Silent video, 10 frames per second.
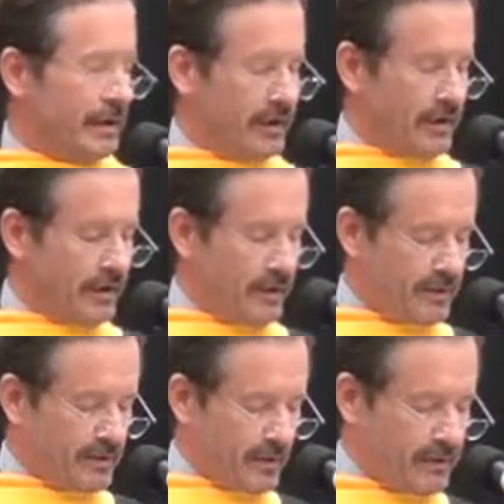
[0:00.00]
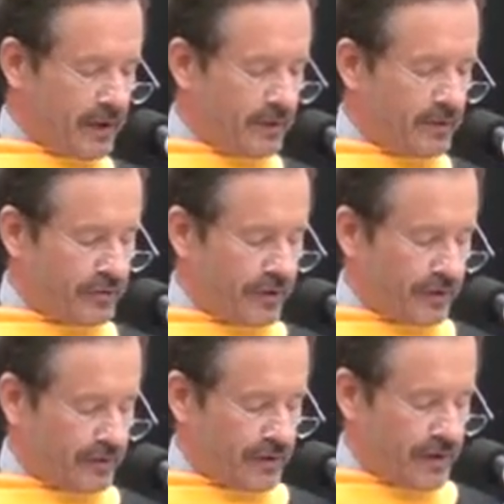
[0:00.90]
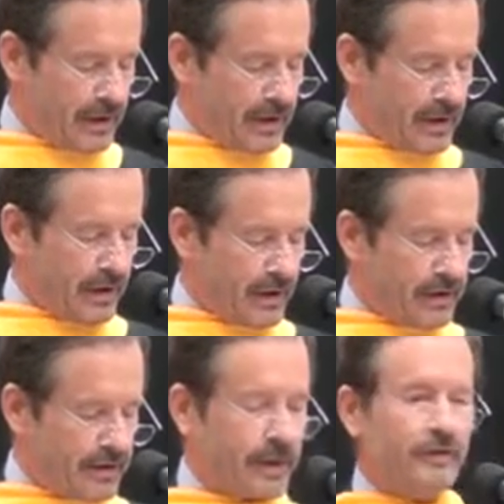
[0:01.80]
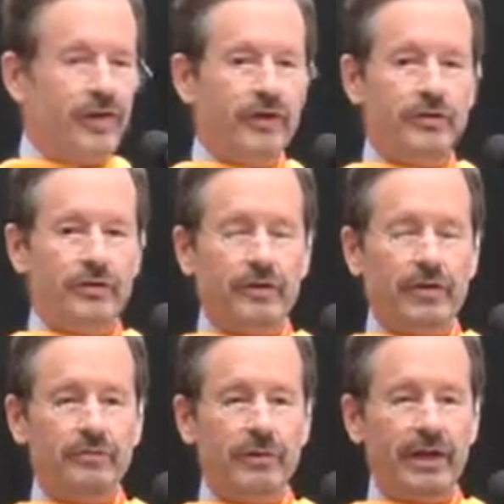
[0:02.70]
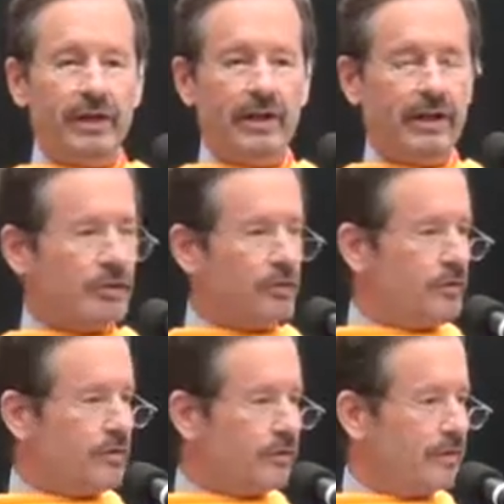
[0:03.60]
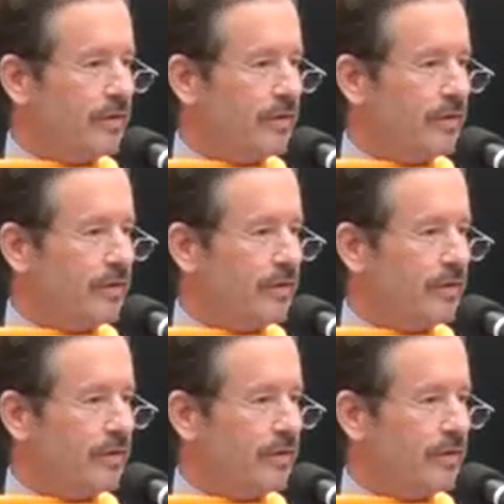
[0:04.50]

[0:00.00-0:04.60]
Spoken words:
in daughter cells, and that's how you could explain evolution.